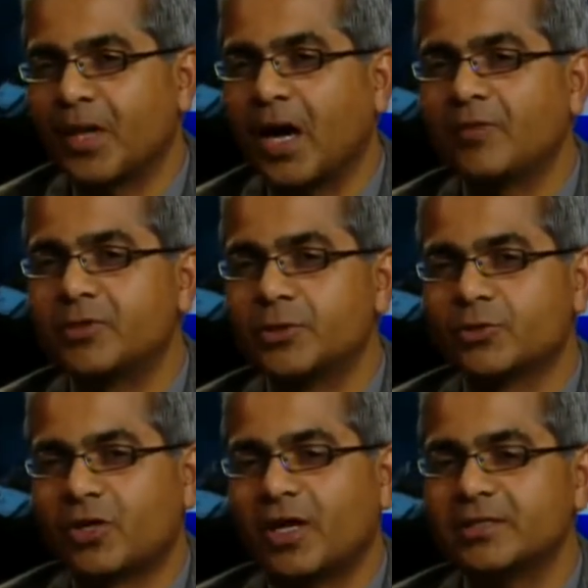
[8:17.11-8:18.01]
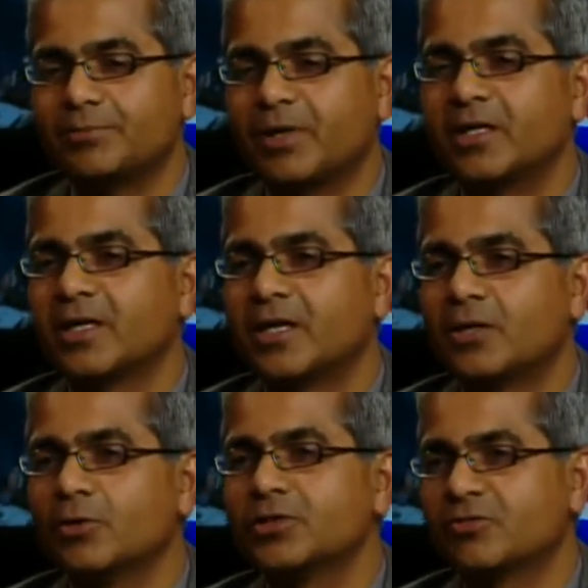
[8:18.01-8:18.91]
after you cross a particular
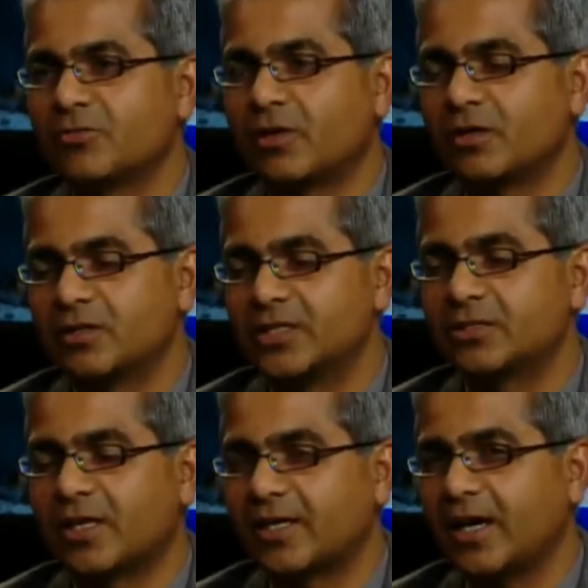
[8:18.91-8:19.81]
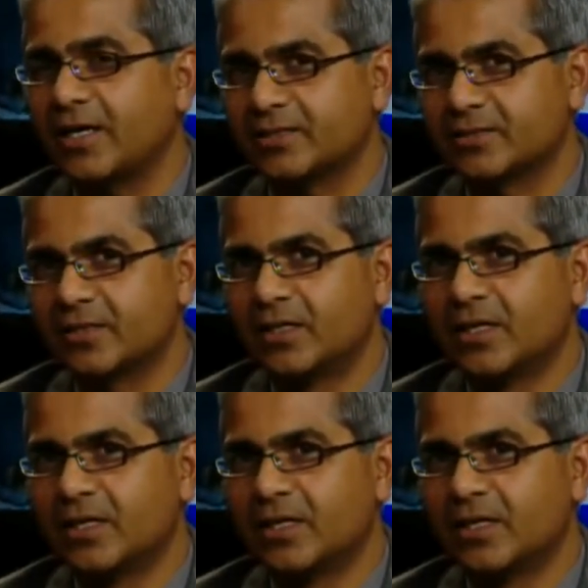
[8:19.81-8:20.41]
dose of na these narcotics.